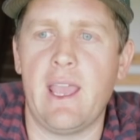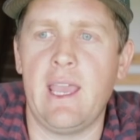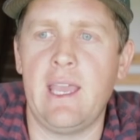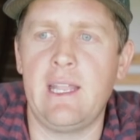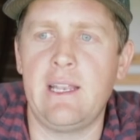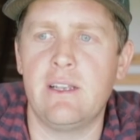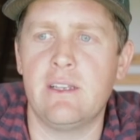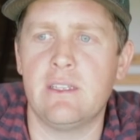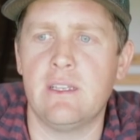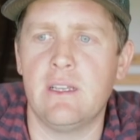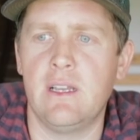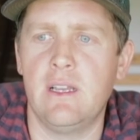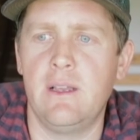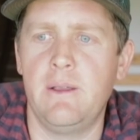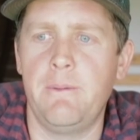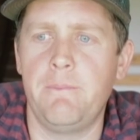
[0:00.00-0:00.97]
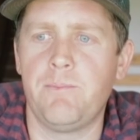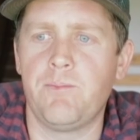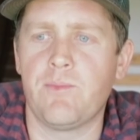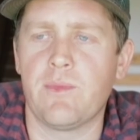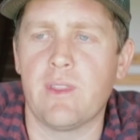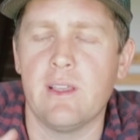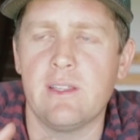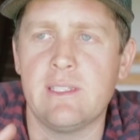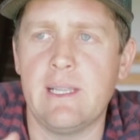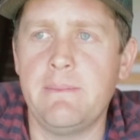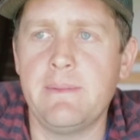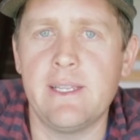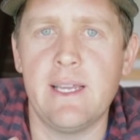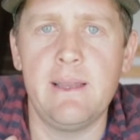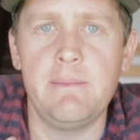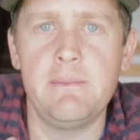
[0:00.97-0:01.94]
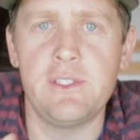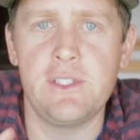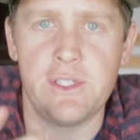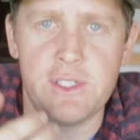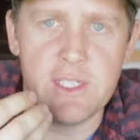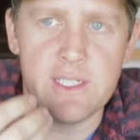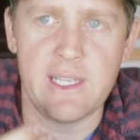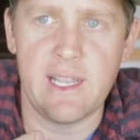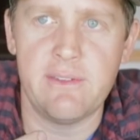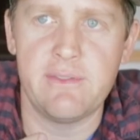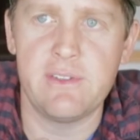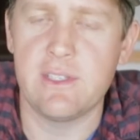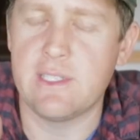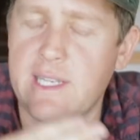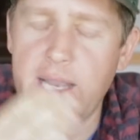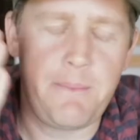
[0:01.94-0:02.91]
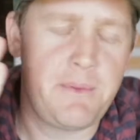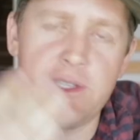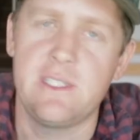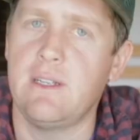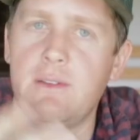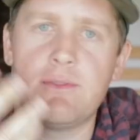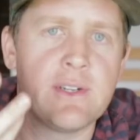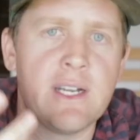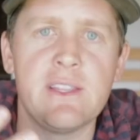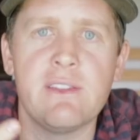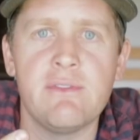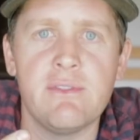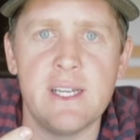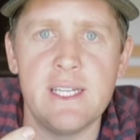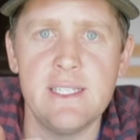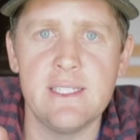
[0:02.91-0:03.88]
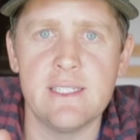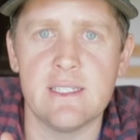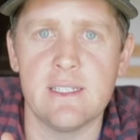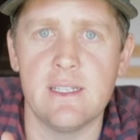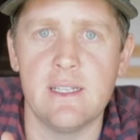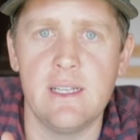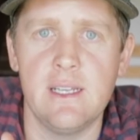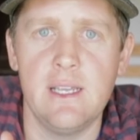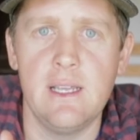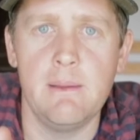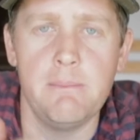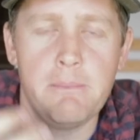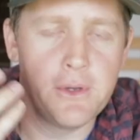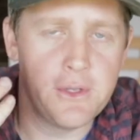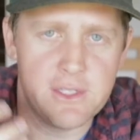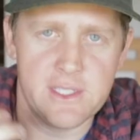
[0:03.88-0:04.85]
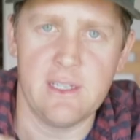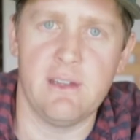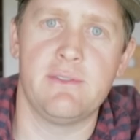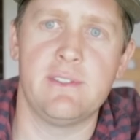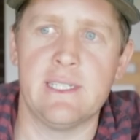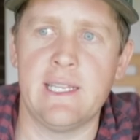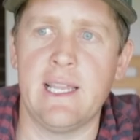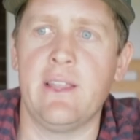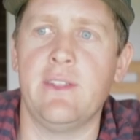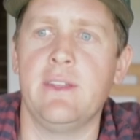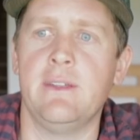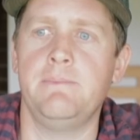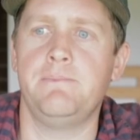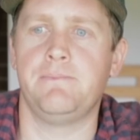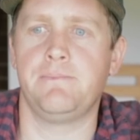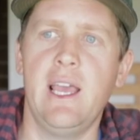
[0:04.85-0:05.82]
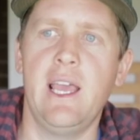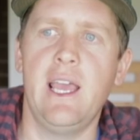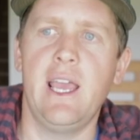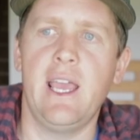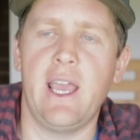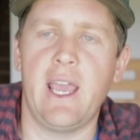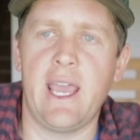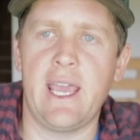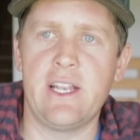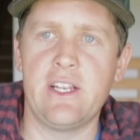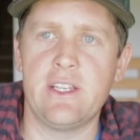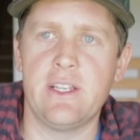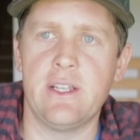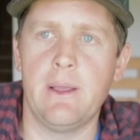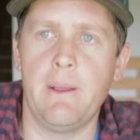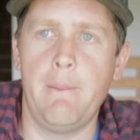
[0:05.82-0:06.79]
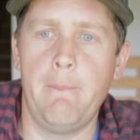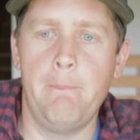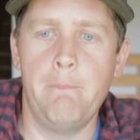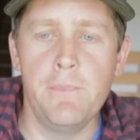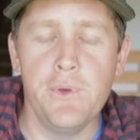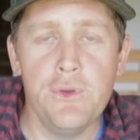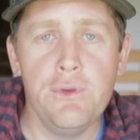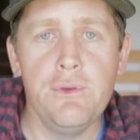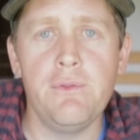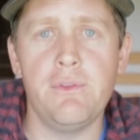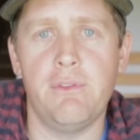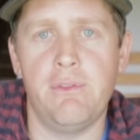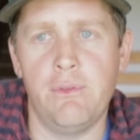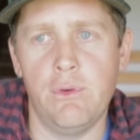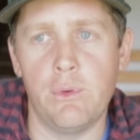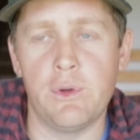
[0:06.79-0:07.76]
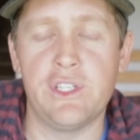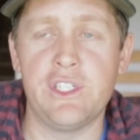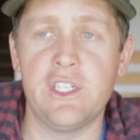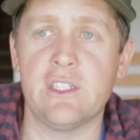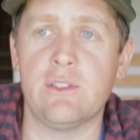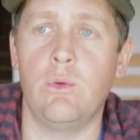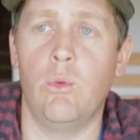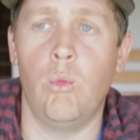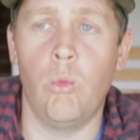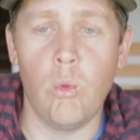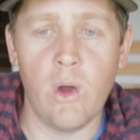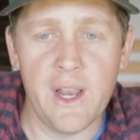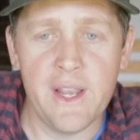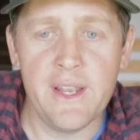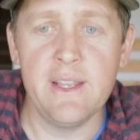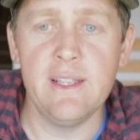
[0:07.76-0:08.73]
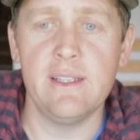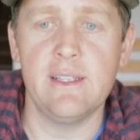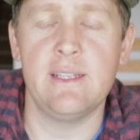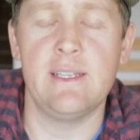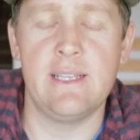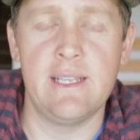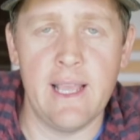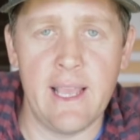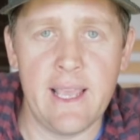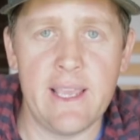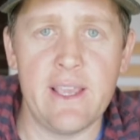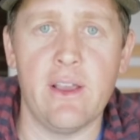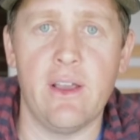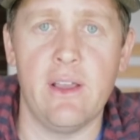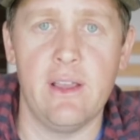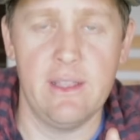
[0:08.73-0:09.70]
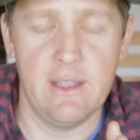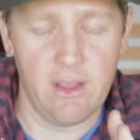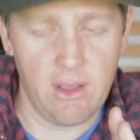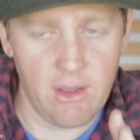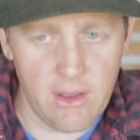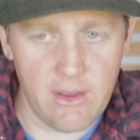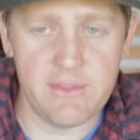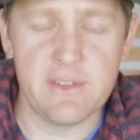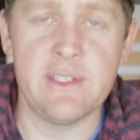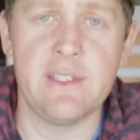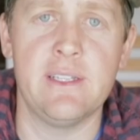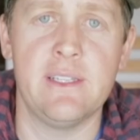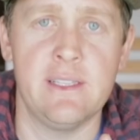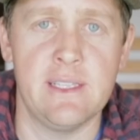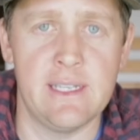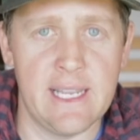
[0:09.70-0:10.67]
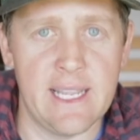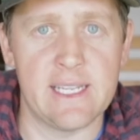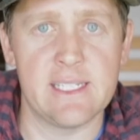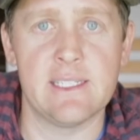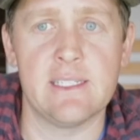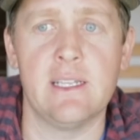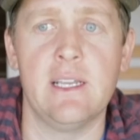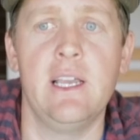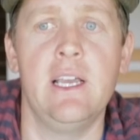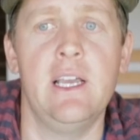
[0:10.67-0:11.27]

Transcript: And sometimes you just have to slap yourself around the face, pull yourself together, and move forward just one day after the next.